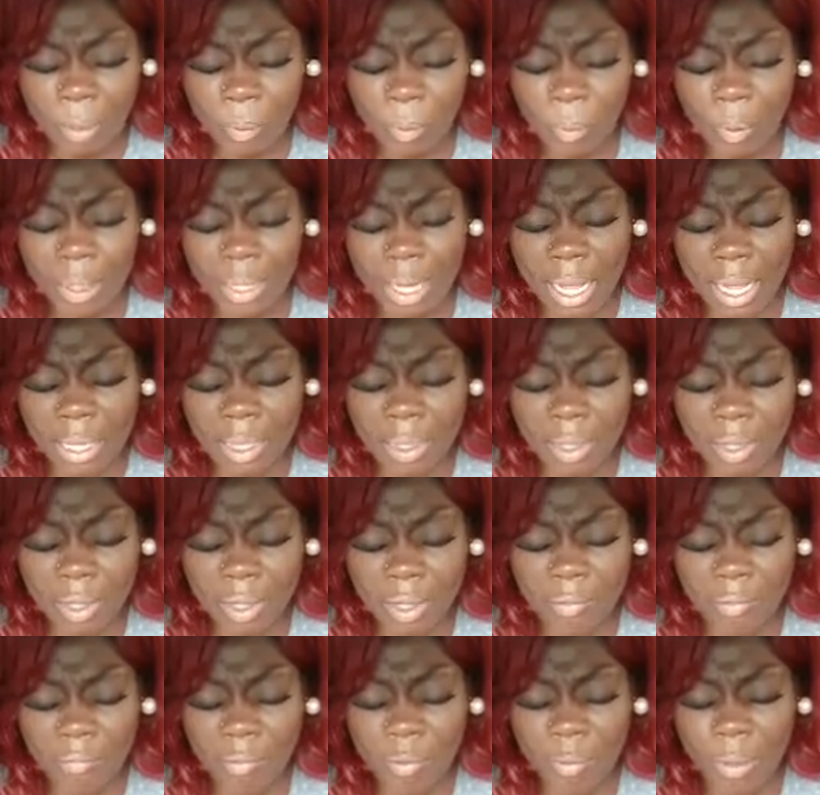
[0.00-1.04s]
Lord, I
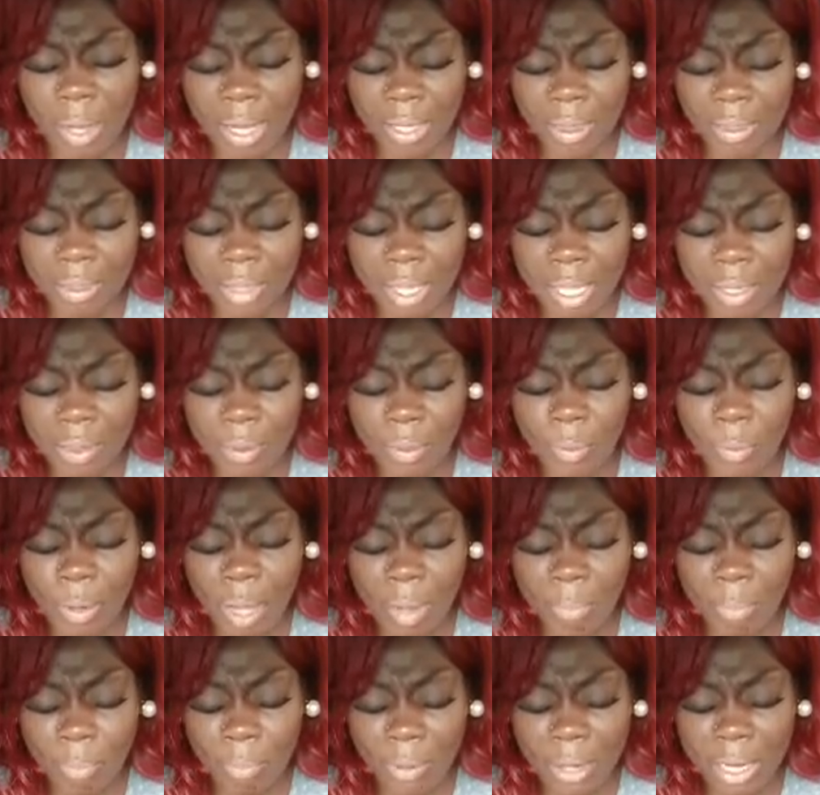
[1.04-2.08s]
love you. I thank you.
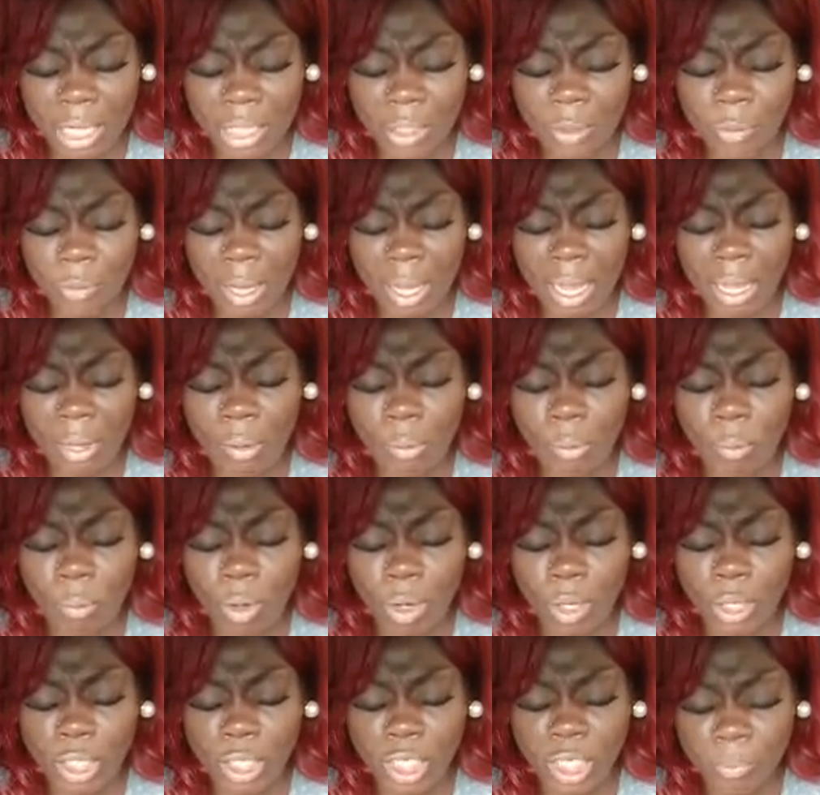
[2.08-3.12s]
I praise you. I
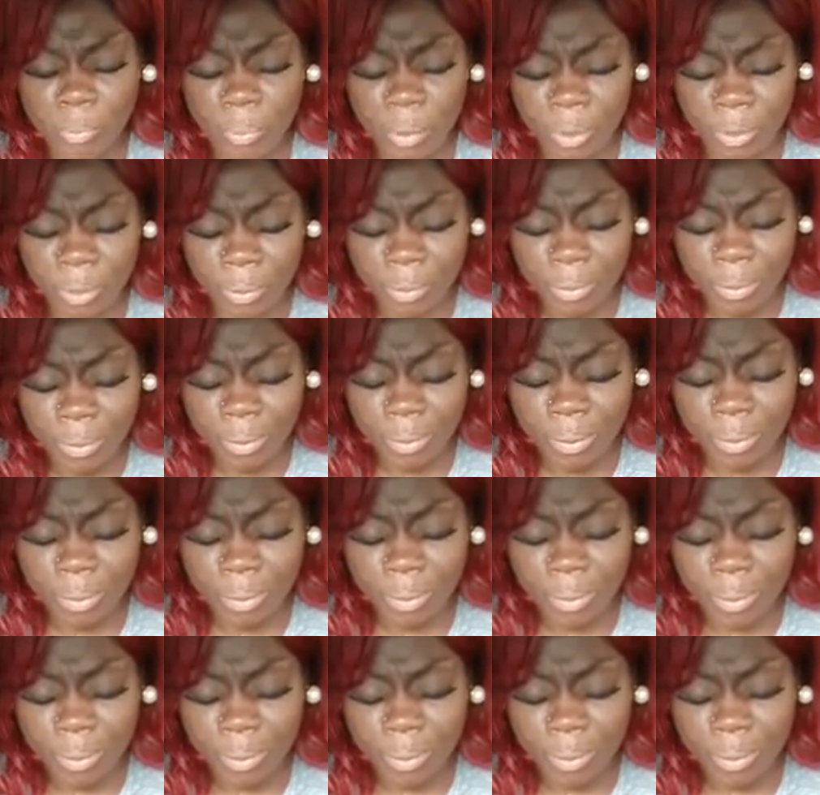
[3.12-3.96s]
worship you.